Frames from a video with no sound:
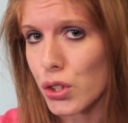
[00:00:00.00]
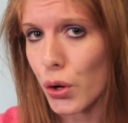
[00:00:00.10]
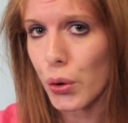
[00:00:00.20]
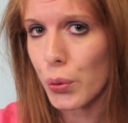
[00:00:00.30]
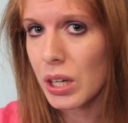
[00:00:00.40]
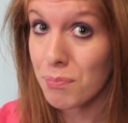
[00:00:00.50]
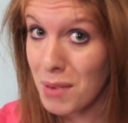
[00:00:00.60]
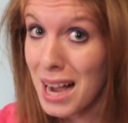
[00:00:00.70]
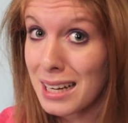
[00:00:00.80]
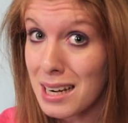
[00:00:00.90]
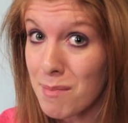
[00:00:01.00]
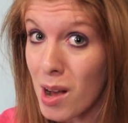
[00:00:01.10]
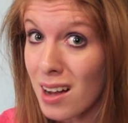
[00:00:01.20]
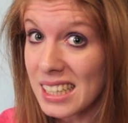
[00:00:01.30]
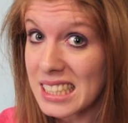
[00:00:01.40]
so. Back in
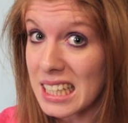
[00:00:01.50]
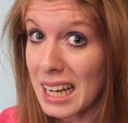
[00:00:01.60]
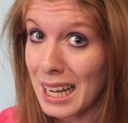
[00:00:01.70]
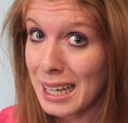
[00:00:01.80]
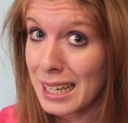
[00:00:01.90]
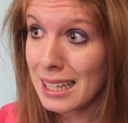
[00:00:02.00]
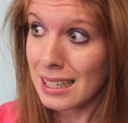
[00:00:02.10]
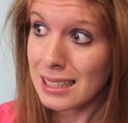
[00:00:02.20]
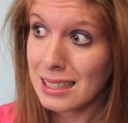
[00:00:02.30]
my day,